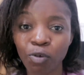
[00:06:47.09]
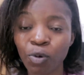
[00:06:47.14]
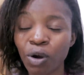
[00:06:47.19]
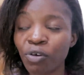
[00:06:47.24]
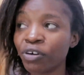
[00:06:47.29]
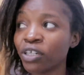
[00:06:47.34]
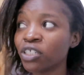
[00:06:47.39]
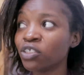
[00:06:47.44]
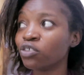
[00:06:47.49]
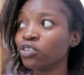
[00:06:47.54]
We're
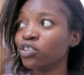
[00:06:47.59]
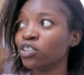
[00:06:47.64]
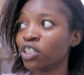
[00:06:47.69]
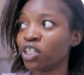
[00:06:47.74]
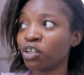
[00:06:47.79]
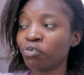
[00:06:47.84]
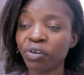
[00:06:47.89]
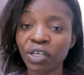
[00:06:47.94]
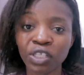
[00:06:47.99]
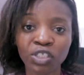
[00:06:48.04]
running on
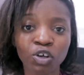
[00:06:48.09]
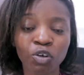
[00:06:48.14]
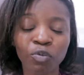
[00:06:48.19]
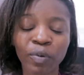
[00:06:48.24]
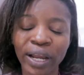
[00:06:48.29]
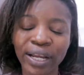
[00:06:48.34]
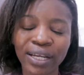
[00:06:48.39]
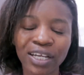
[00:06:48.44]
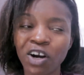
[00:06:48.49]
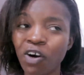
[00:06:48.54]
generator
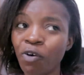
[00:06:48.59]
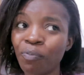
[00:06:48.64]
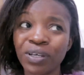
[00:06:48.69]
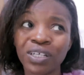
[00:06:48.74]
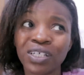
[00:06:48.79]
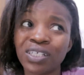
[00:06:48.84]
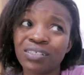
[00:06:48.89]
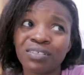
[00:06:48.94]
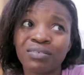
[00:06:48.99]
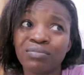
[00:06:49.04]
right now
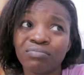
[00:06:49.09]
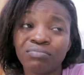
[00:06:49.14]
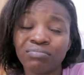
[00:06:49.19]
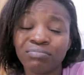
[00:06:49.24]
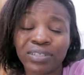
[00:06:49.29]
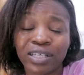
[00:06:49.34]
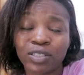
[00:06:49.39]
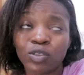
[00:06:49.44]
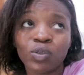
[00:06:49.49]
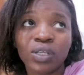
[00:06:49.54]
because
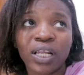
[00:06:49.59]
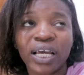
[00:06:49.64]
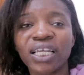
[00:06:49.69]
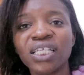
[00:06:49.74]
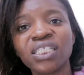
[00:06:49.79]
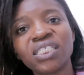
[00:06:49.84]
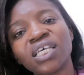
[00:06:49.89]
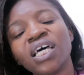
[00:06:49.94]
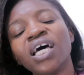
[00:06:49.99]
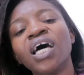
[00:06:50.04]
there's no
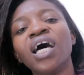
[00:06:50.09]
light.